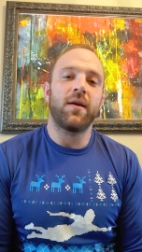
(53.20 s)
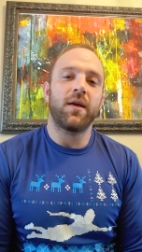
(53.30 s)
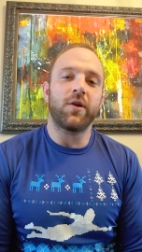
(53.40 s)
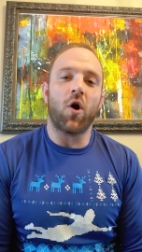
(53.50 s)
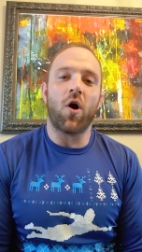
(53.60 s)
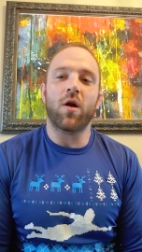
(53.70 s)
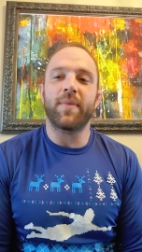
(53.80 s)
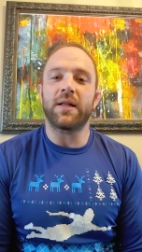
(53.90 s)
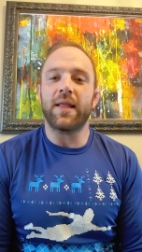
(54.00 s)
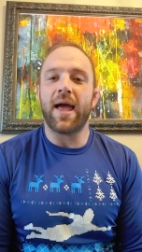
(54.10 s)
an arm
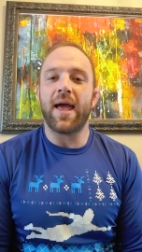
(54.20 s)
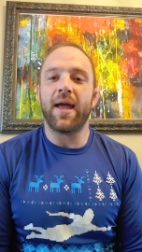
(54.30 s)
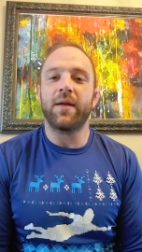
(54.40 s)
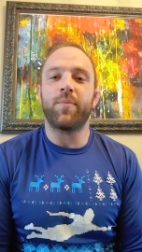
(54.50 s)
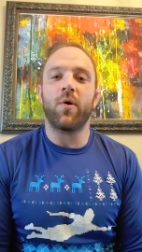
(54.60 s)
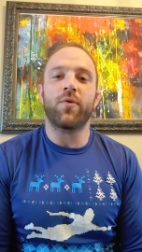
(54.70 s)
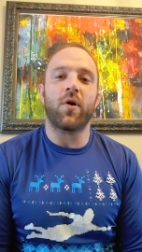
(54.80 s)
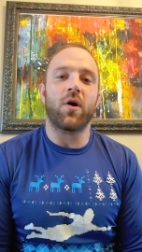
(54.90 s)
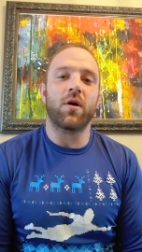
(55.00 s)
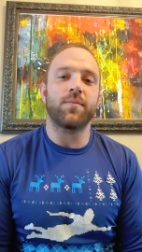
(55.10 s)
and a leg, both
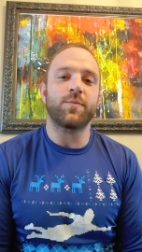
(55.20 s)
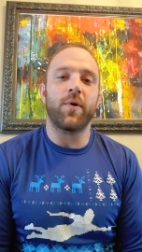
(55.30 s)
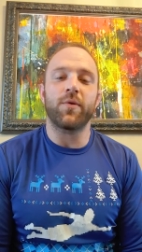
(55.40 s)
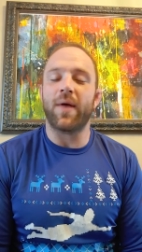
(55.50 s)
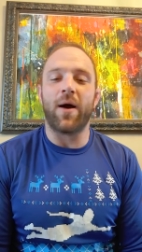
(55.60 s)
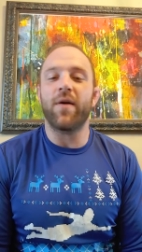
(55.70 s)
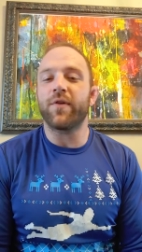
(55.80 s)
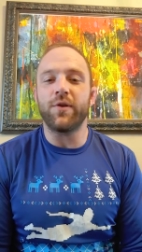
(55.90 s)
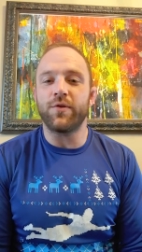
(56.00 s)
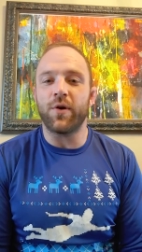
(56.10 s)
arms, both, however
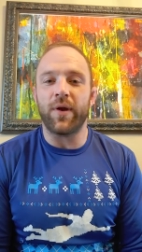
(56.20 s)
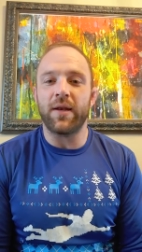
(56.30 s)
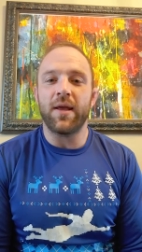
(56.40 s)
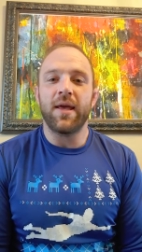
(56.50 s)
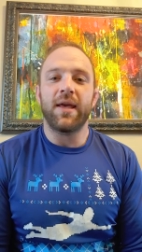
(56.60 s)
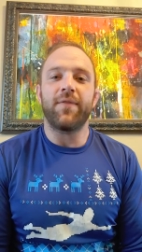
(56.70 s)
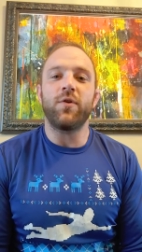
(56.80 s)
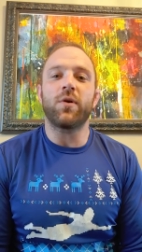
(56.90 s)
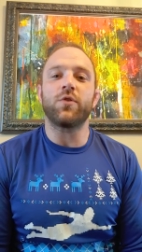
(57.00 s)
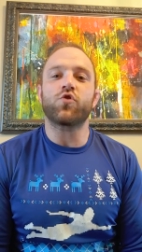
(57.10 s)
you do it, if
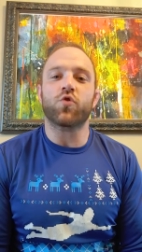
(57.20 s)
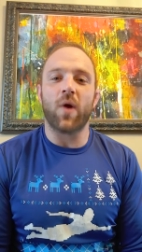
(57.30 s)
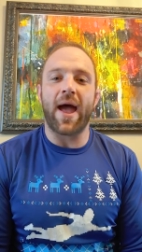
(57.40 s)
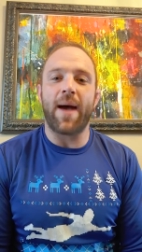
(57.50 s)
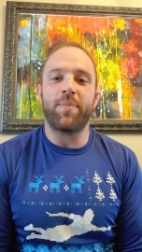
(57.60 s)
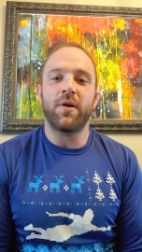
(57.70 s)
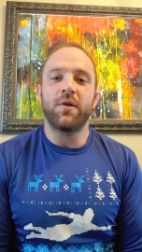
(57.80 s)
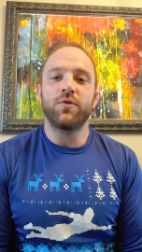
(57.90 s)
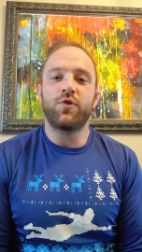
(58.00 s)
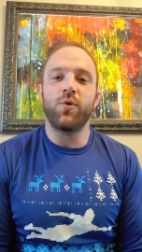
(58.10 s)
you can trap
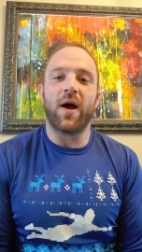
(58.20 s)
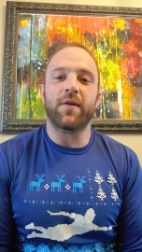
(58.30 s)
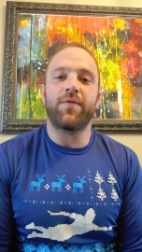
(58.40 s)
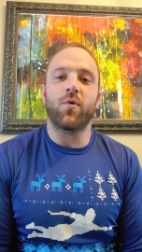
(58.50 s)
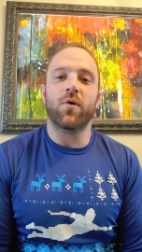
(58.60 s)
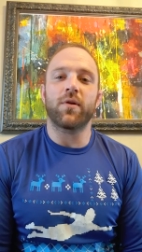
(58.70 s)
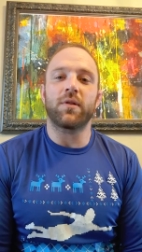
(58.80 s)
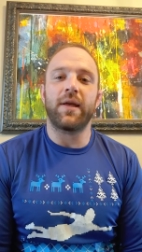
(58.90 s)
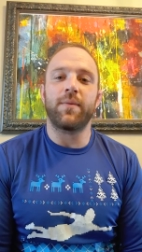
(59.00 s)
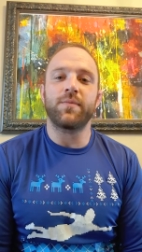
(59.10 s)
2 out of 4 of their
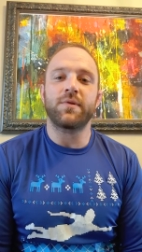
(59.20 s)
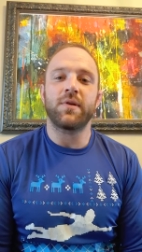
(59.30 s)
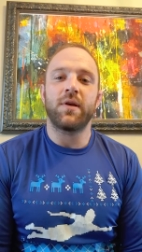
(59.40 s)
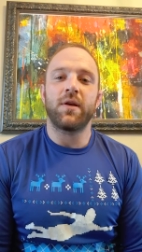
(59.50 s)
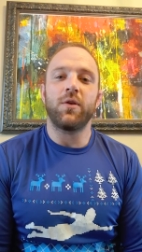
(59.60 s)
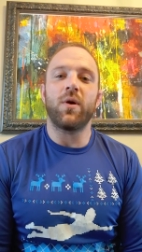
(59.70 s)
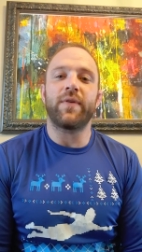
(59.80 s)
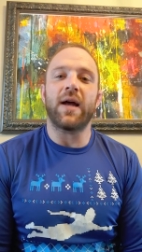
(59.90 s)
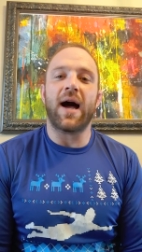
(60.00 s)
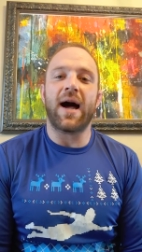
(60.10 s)
limbs, you have
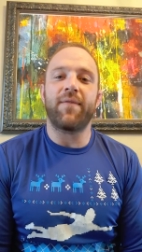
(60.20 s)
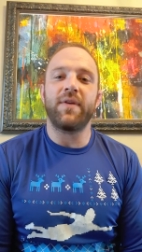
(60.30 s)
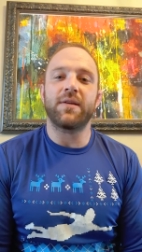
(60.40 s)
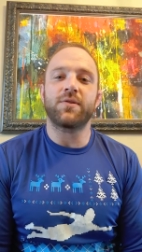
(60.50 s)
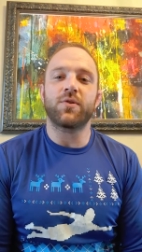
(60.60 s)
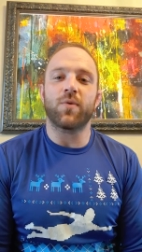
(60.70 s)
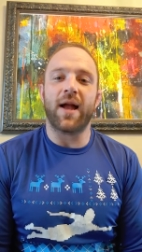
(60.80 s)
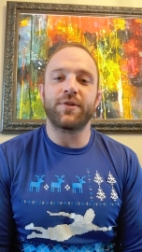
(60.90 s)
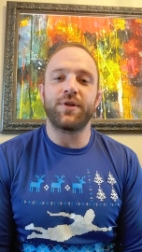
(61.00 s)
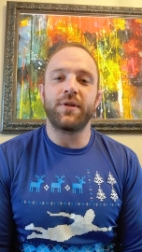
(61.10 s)
an obvious
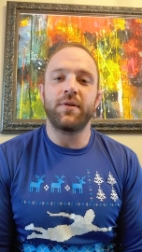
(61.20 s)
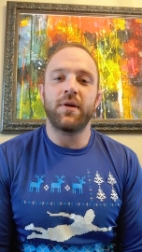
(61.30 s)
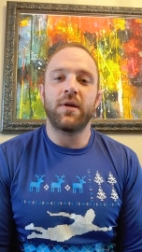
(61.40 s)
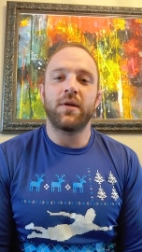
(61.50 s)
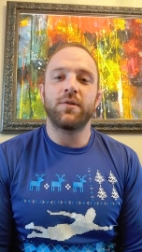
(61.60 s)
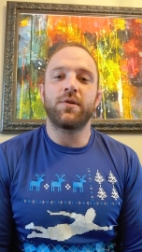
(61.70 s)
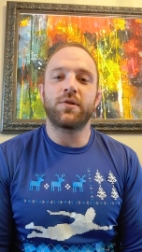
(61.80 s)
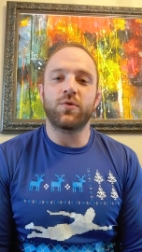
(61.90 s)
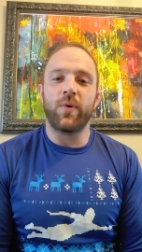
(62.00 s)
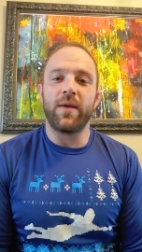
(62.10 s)
direction to
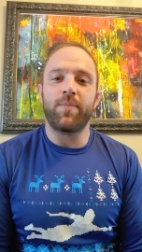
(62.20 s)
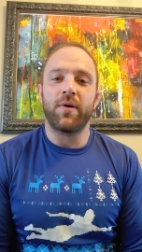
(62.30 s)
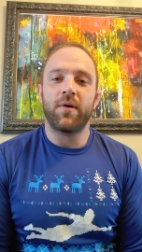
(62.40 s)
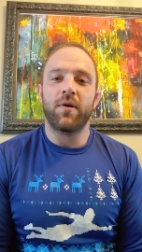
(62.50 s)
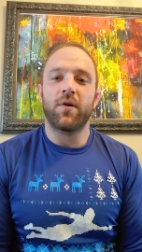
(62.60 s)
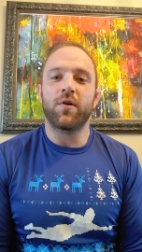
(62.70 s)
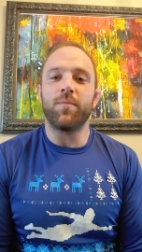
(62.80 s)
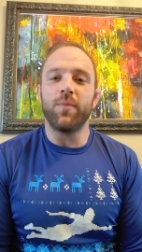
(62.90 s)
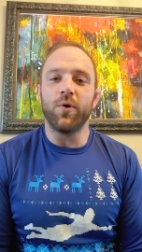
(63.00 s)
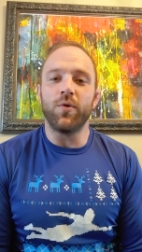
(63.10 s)
sweep or to
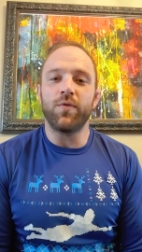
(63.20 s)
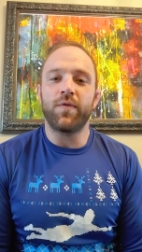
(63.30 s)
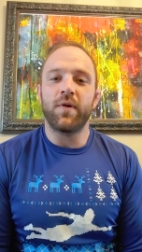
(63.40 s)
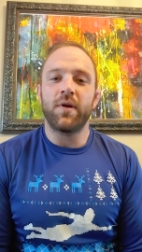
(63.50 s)
move